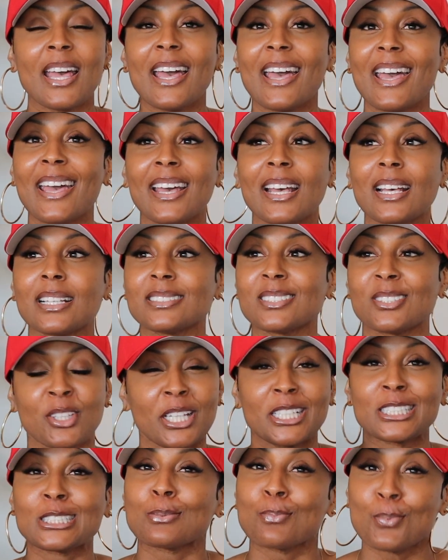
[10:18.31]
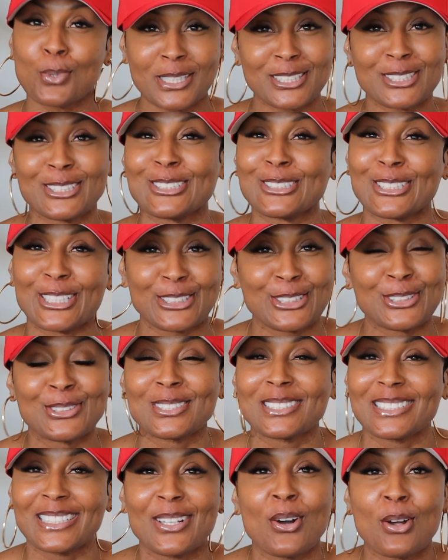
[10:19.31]
as the expressions that you
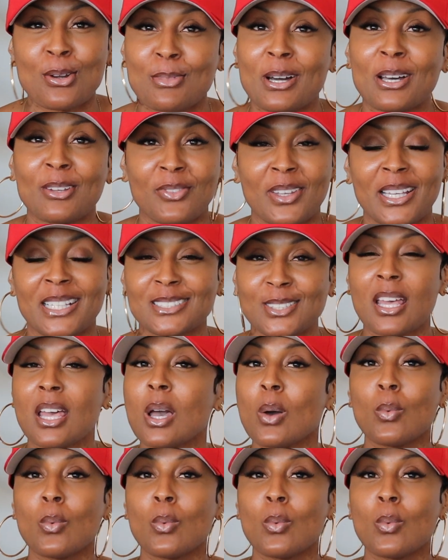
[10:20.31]
see on my face.